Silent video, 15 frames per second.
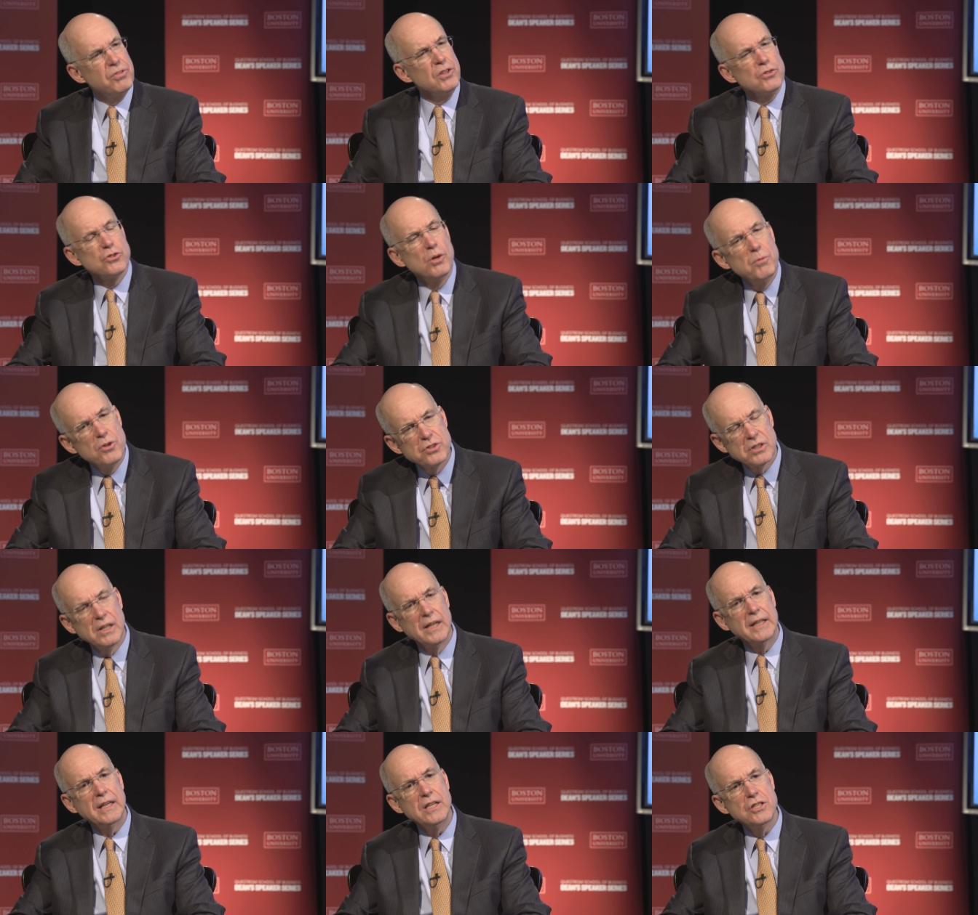feels almost
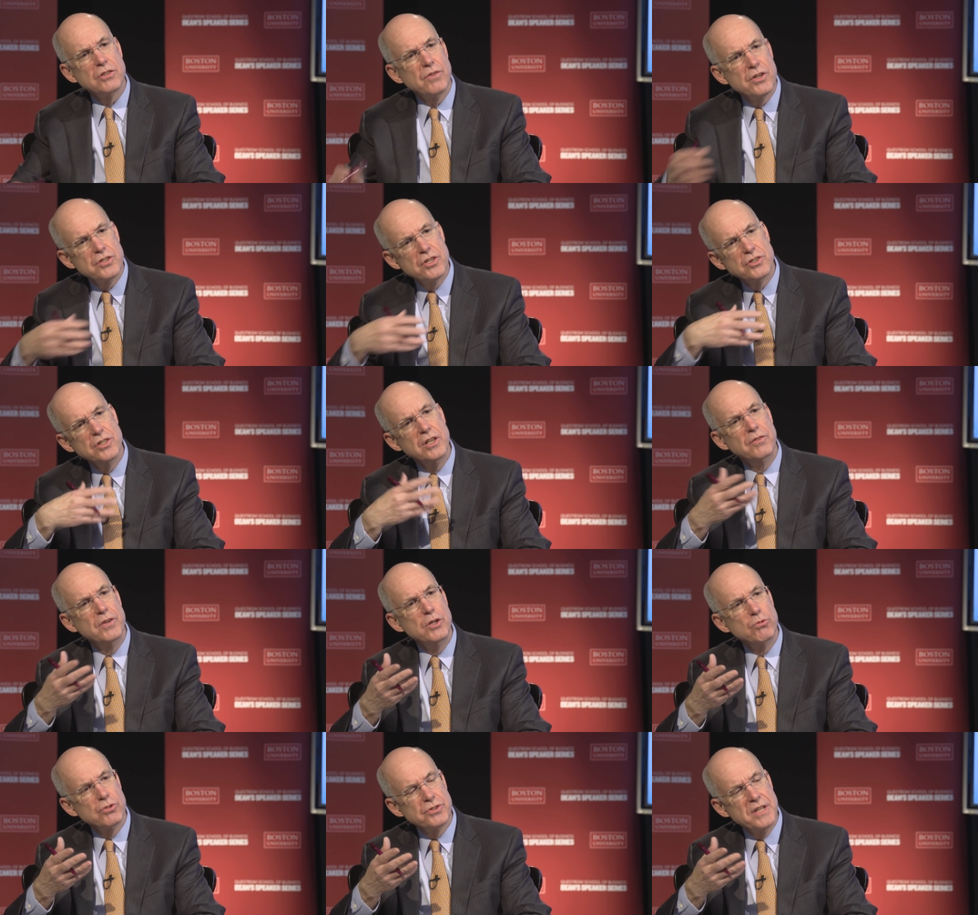like each of us as
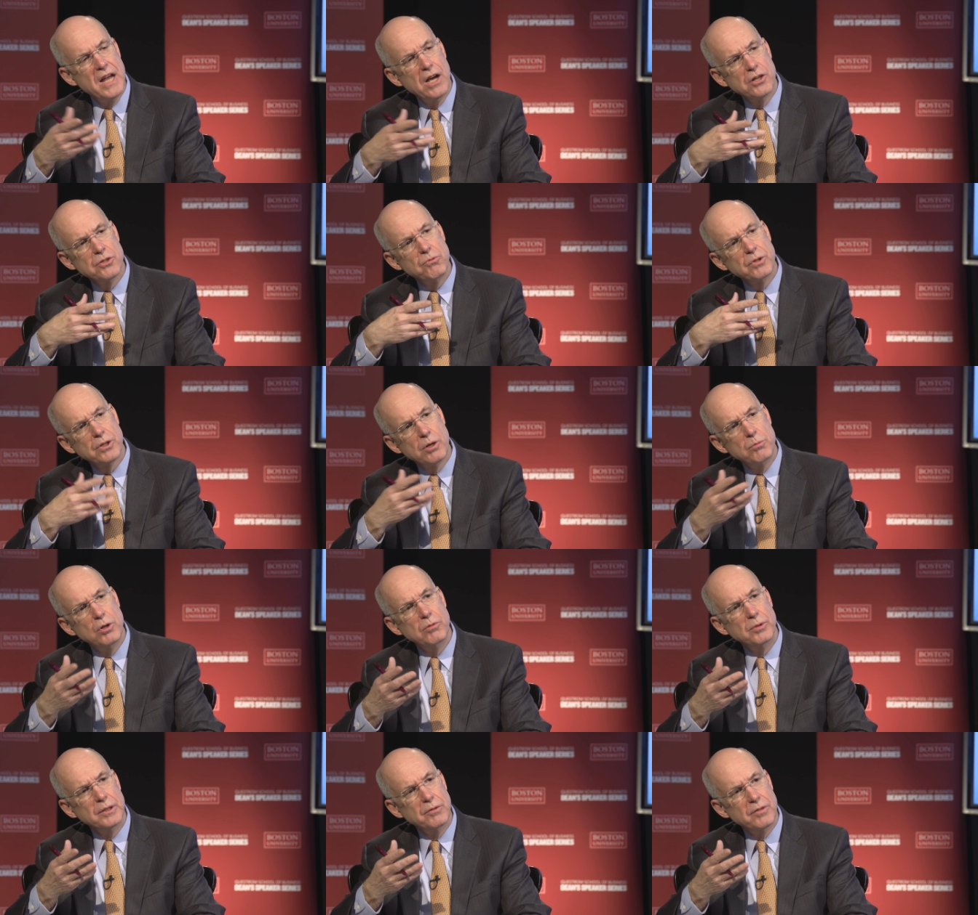individuals now with our
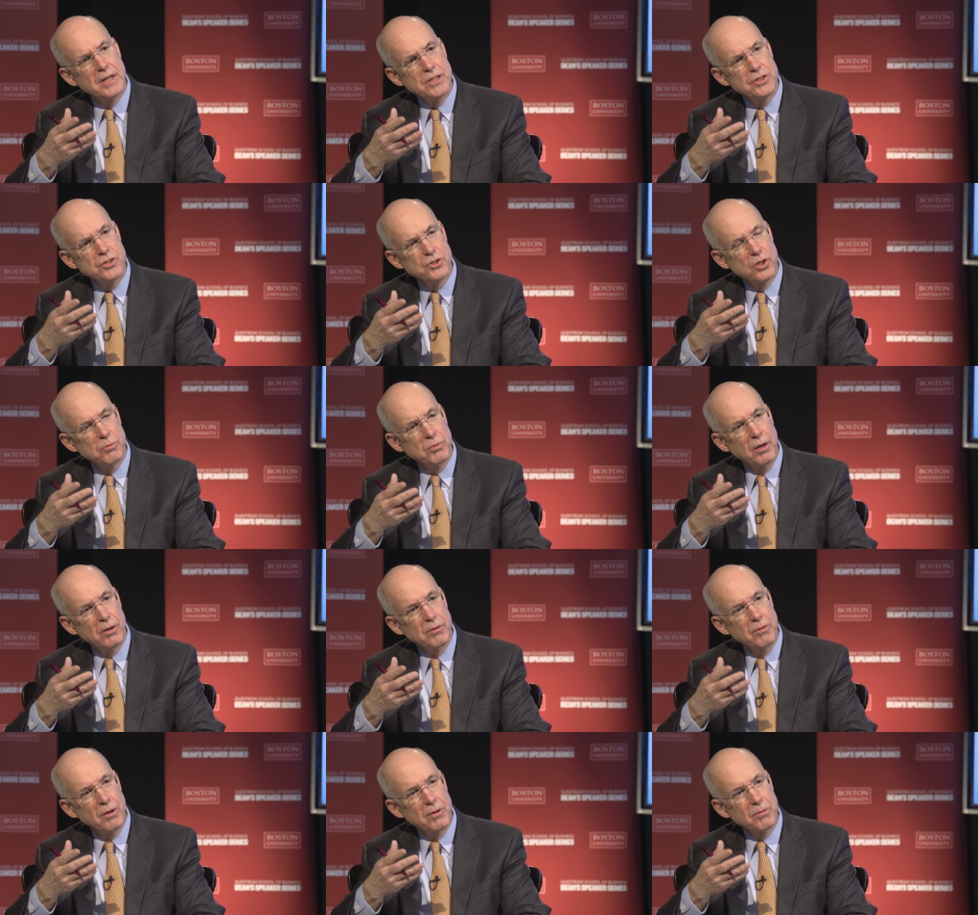mobile devices are, are,
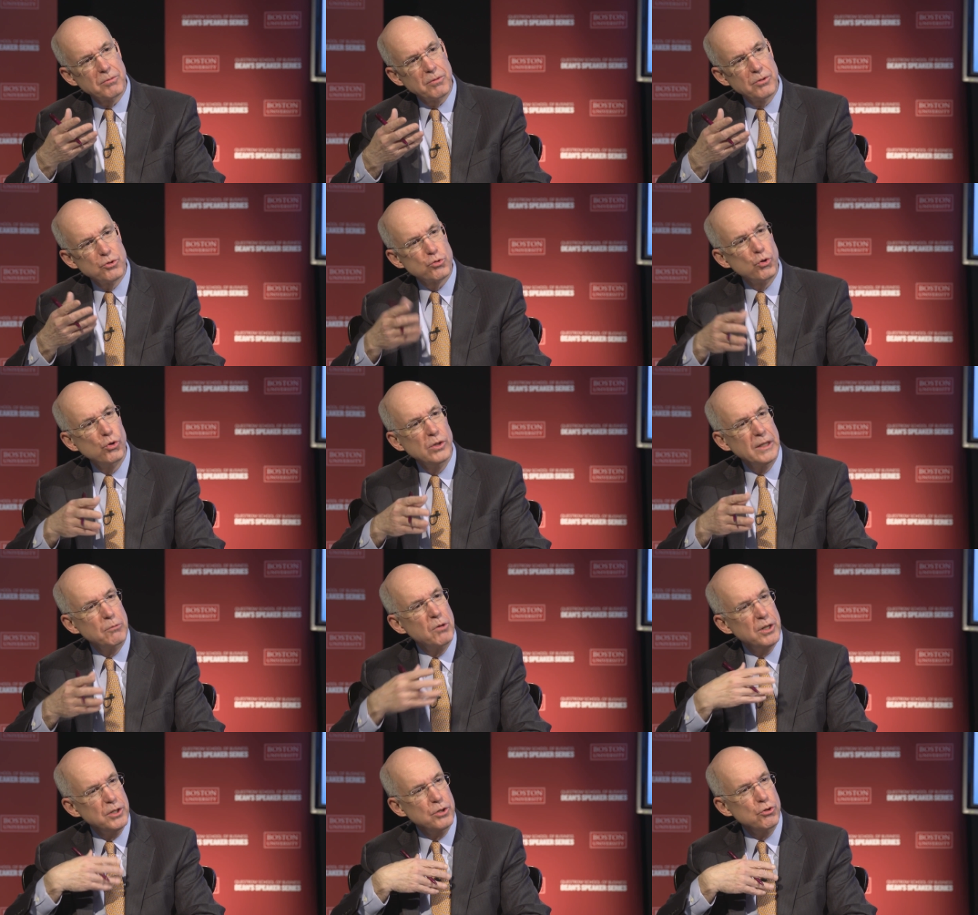are controlling
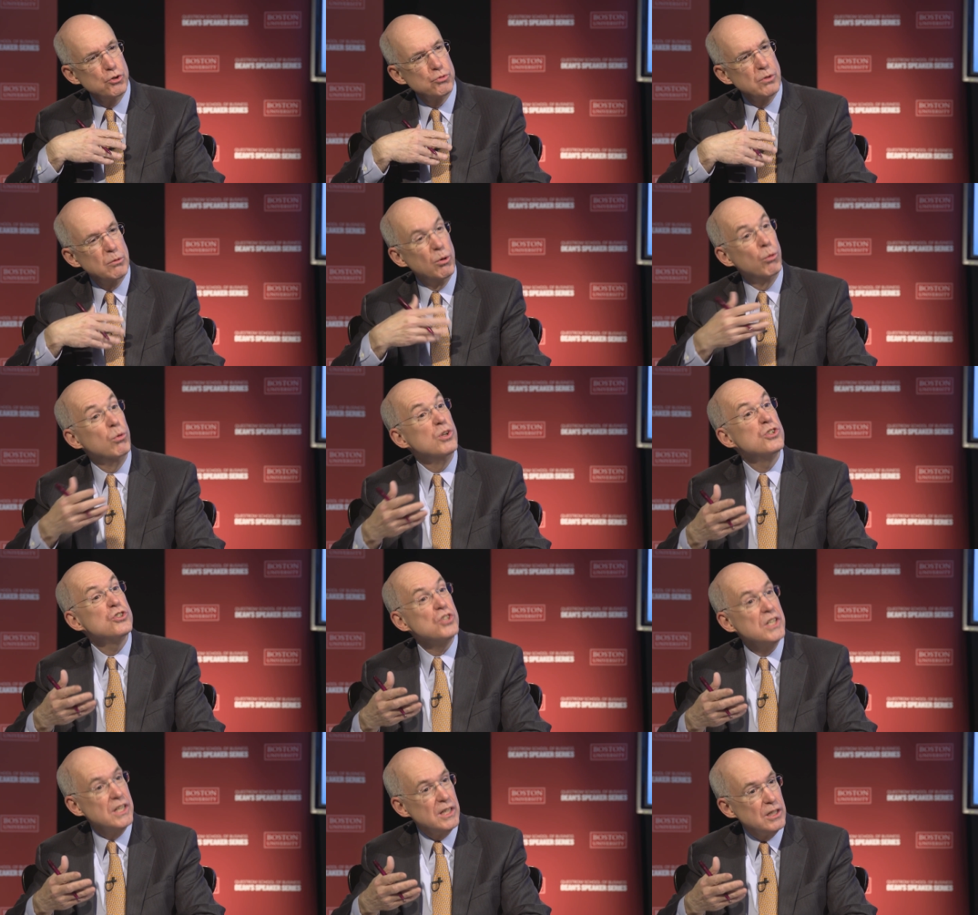what news we will
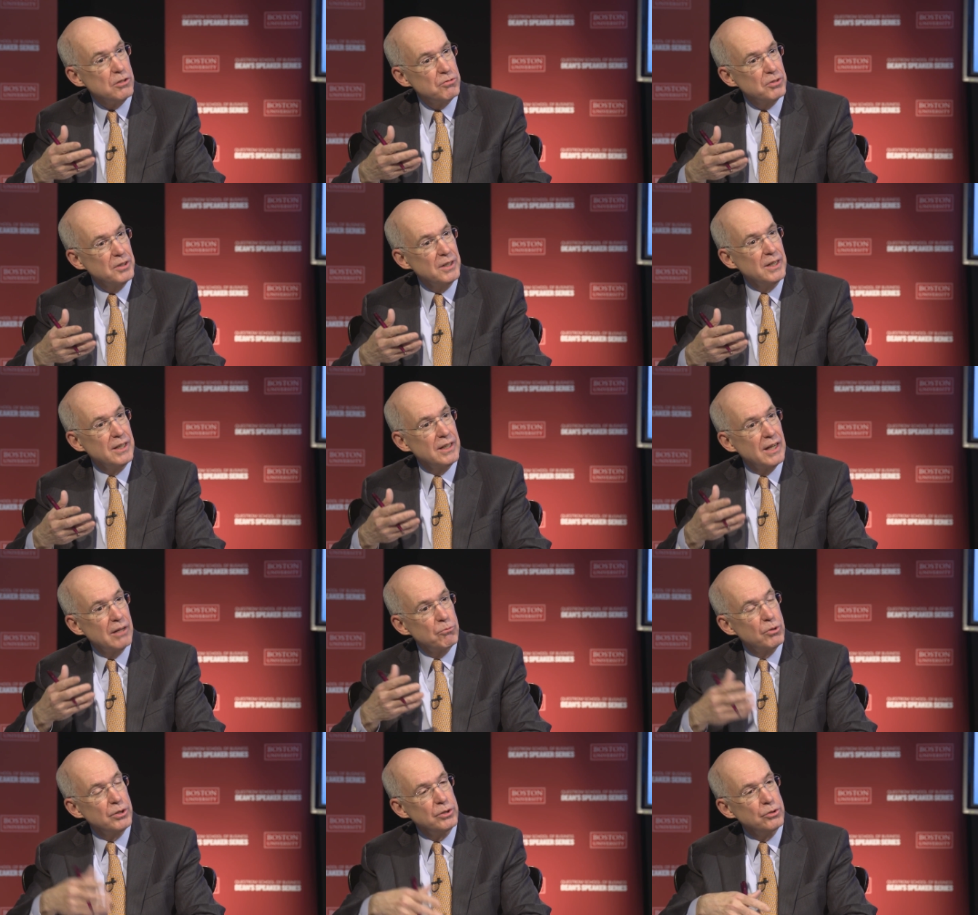receive
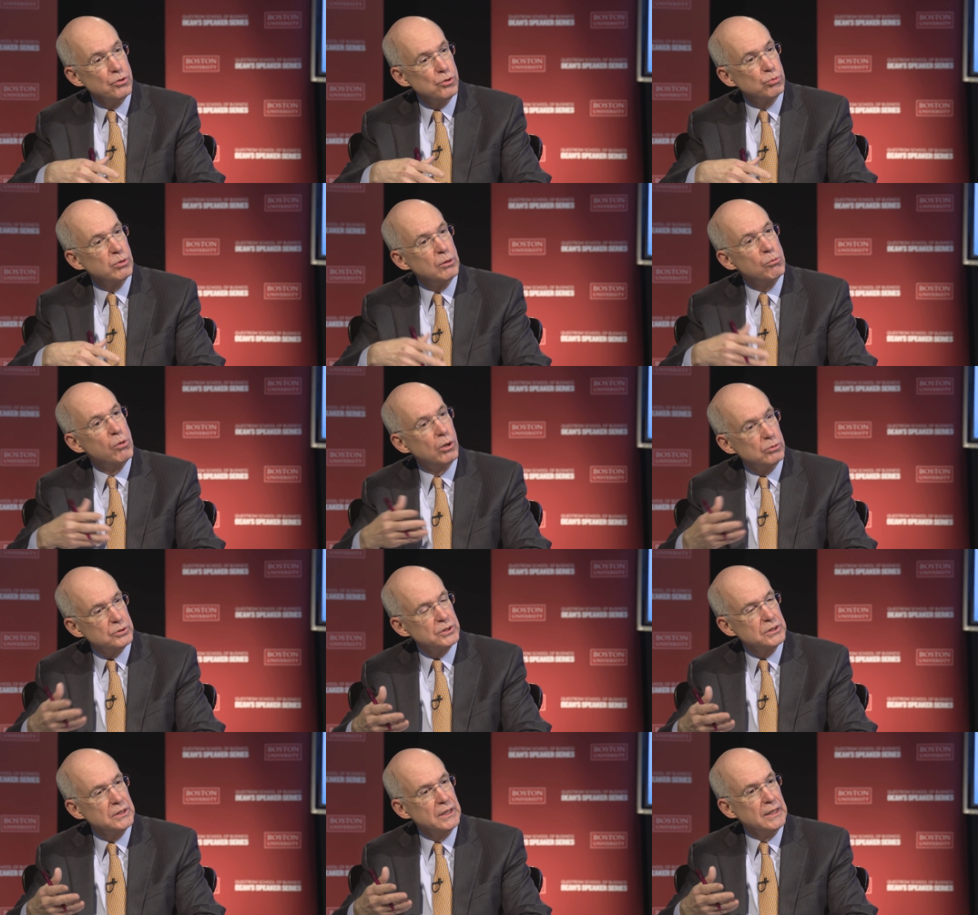and what news we won't.